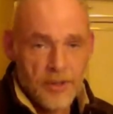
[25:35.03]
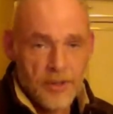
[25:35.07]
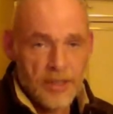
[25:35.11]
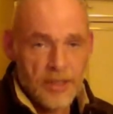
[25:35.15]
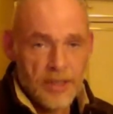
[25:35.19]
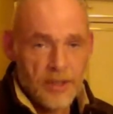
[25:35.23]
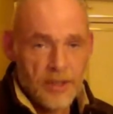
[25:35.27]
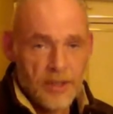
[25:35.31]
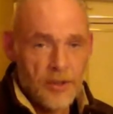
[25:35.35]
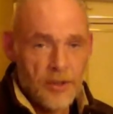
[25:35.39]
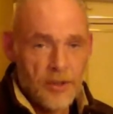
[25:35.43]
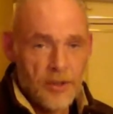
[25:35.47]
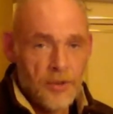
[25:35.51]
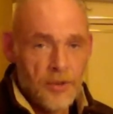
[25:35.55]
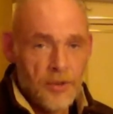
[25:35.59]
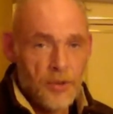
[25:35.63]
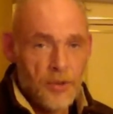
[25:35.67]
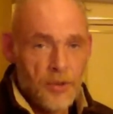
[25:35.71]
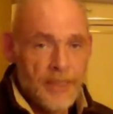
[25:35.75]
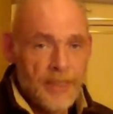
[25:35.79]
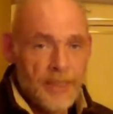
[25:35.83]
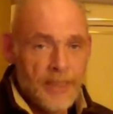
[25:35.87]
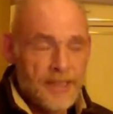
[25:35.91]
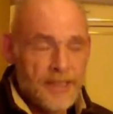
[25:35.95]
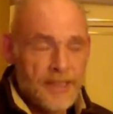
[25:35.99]
So
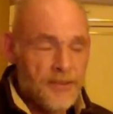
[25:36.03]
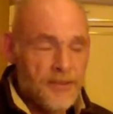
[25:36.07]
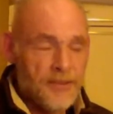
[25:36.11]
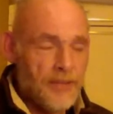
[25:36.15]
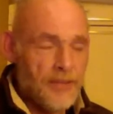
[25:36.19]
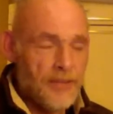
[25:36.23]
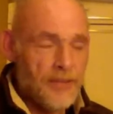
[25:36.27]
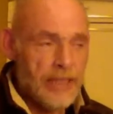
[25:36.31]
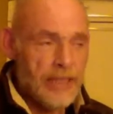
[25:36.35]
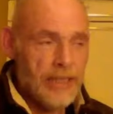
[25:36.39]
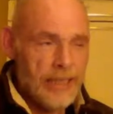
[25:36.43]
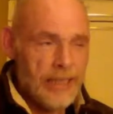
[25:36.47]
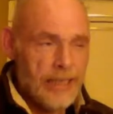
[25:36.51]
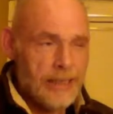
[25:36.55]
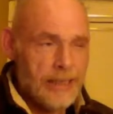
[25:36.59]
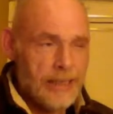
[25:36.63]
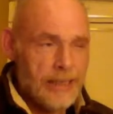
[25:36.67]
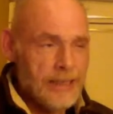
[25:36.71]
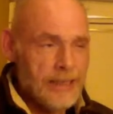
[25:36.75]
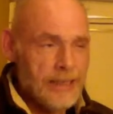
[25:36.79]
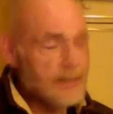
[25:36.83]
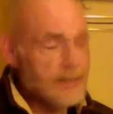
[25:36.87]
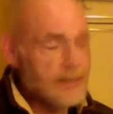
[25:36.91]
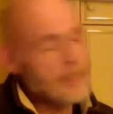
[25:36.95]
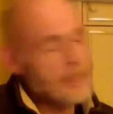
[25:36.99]
2:23, and that's
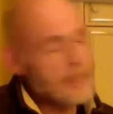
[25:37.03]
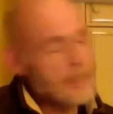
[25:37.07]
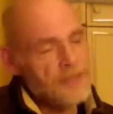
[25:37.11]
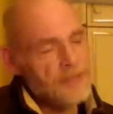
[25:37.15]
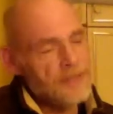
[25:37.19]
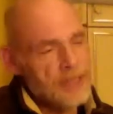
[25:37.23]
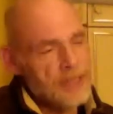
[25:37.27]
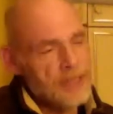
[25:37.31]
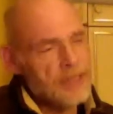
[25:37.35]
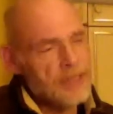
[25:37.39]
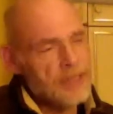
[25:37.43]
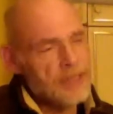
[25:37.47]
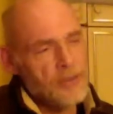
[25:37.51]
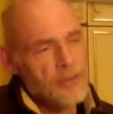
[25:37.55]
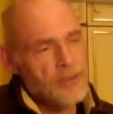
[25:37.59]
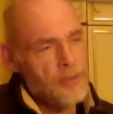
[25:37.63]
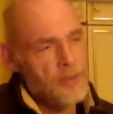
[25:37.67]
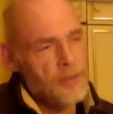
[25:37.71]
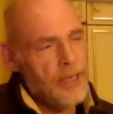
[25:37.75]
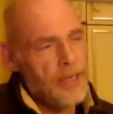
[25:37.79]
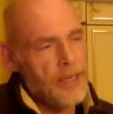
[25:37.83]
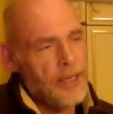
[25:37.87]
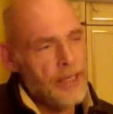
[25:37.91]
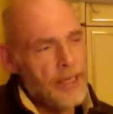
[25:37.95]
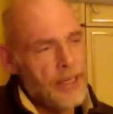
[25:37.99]
significant in its own
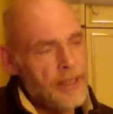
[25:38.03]
way.